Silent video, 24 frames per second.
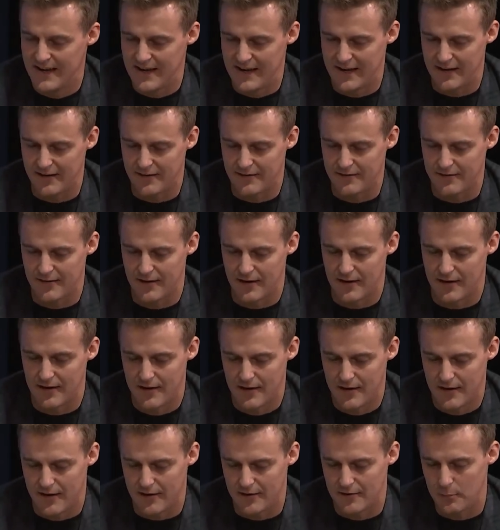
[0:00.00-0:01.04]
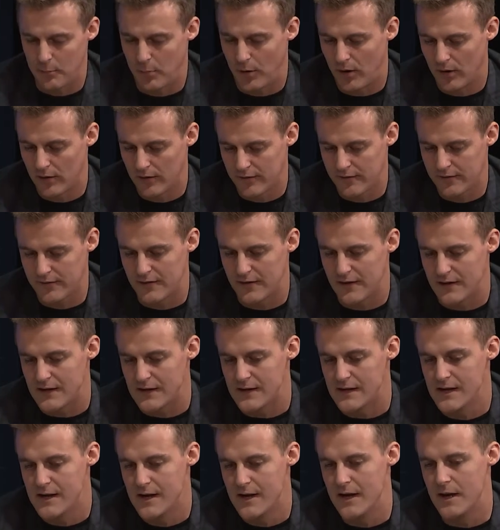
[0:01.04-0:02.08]
it's, uh, it's
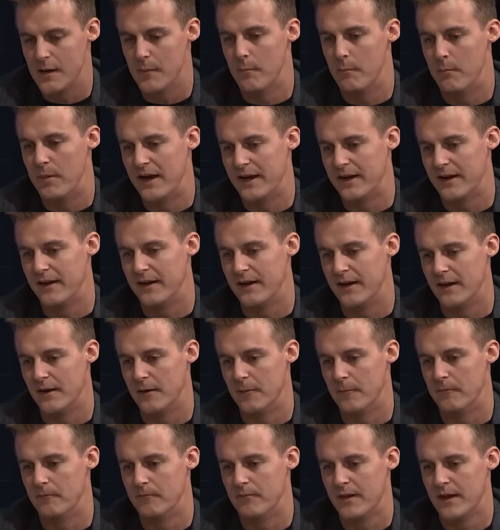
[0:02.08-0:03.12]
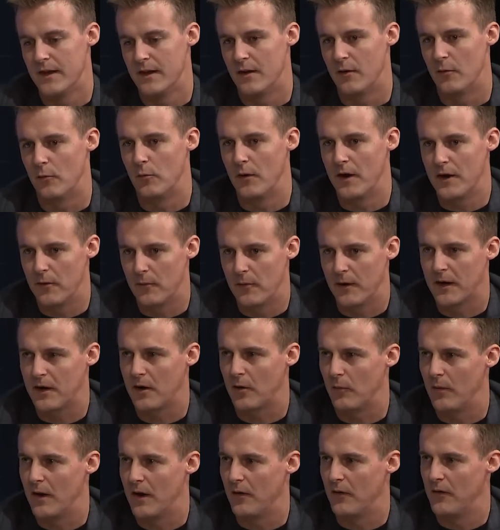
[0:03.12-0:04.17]
policy embedded in rhetoric
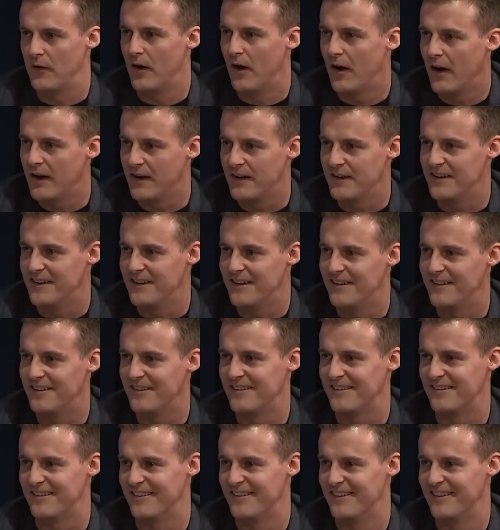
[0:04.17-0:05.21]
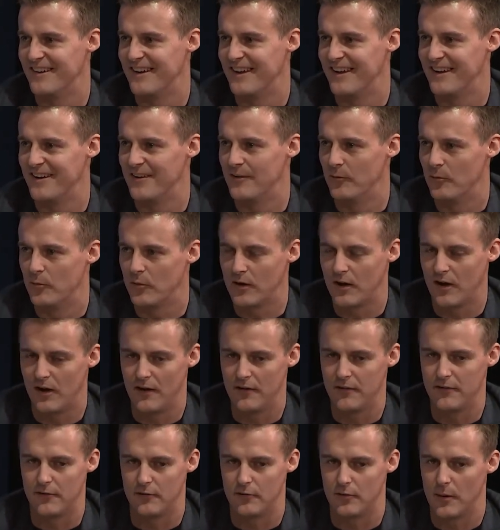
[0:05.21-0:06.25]
around nine years and, and all
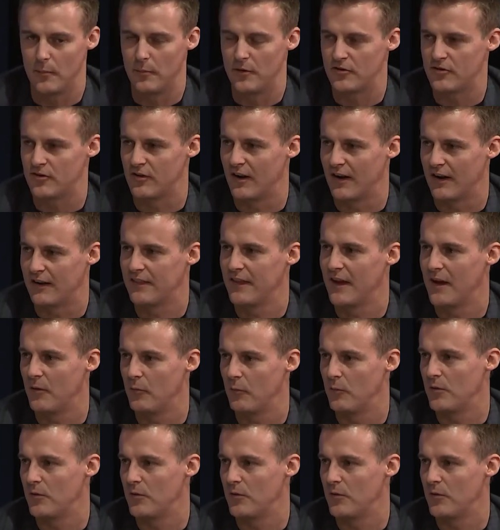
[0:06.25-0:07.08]
kinds of rubbish like that.